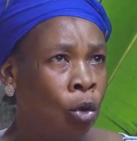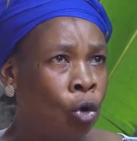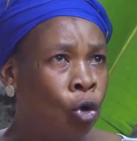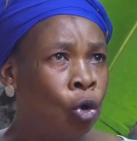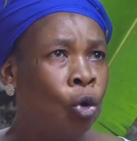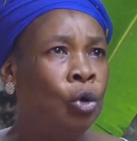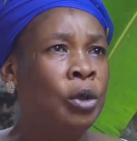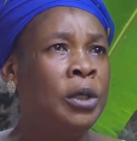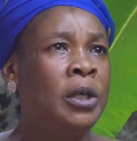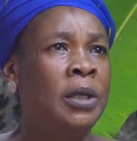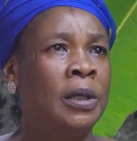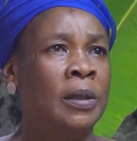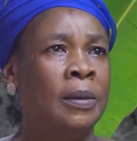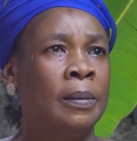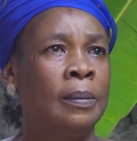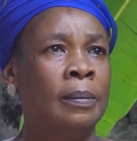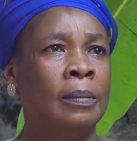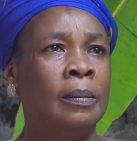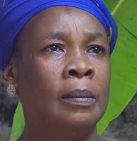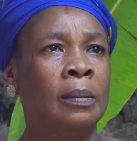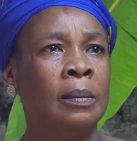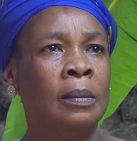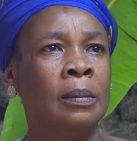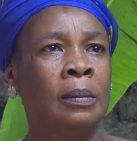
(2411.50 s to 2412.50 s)
Good.
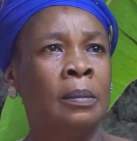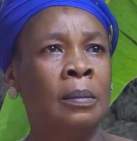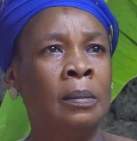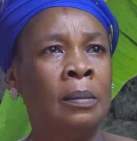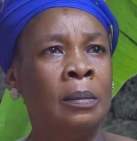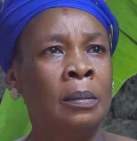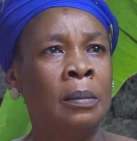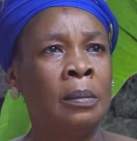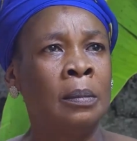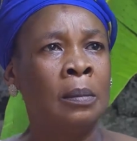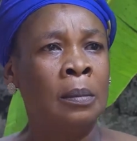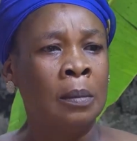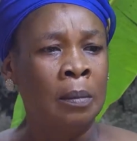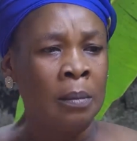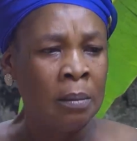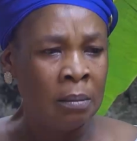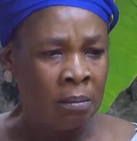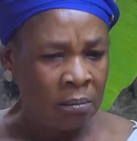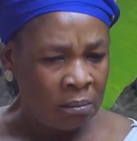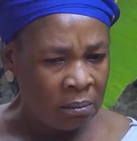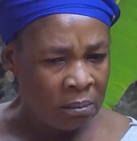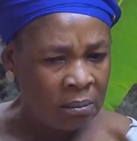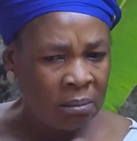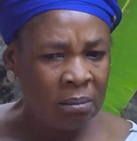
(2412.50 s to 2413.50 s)

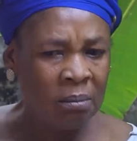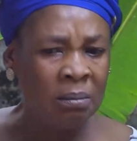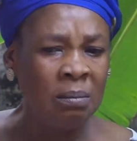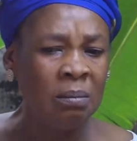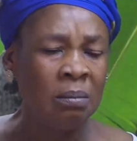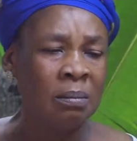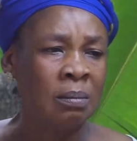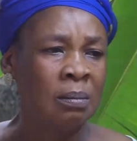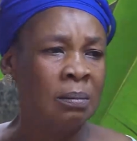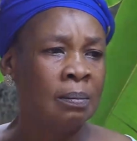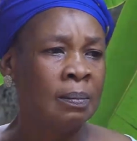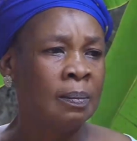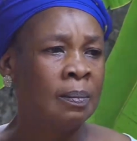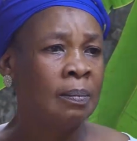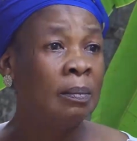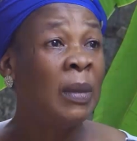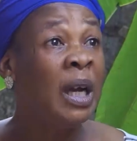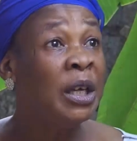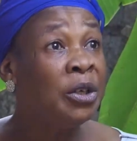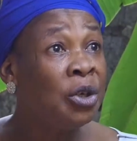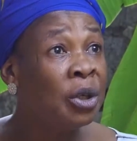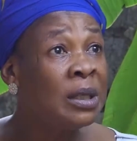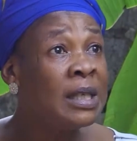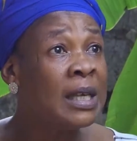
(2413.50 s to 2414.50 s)
Mm-hmm.
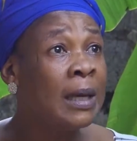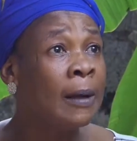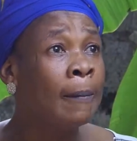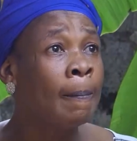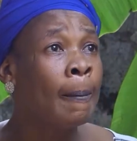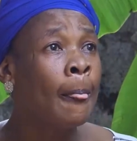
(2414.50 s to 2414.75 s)
My daughter,